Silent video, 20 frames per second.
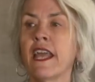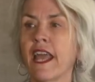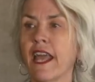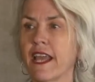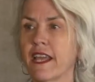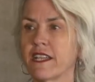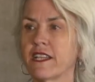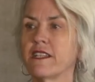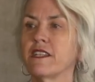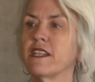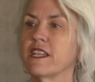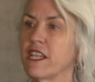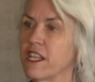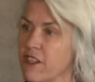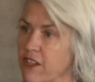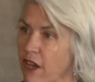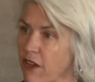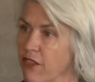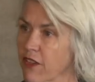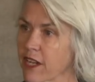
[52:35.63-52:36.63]
and you
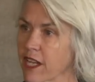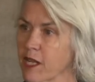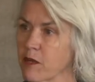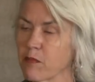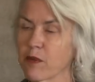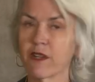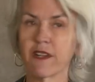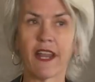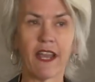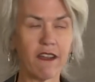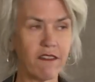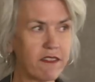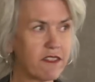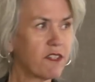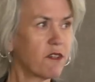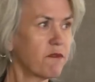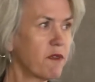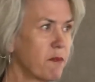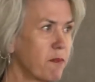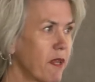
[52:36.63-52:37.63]
know they're going to burn out,
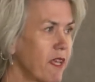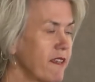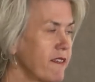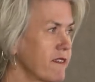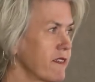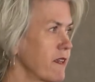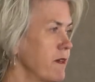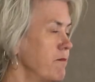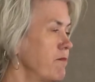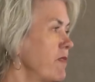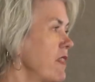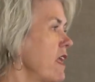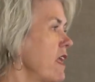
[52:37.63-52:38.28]
so replace them.